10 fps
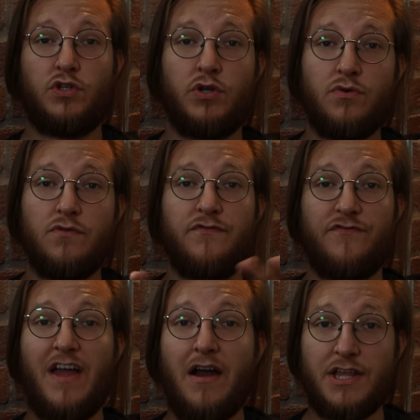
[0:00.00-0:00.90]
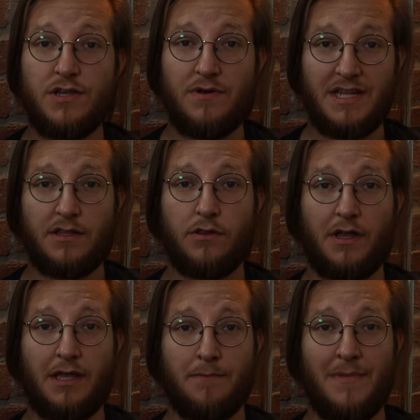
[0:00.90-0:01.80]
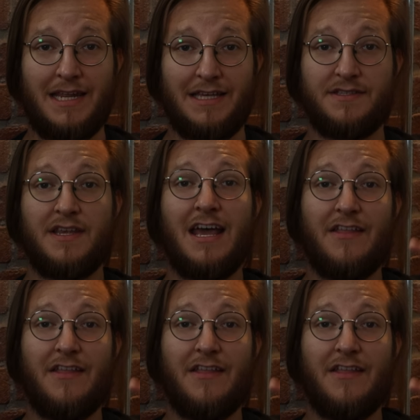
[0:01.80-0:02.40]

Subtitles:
two very unique looking minis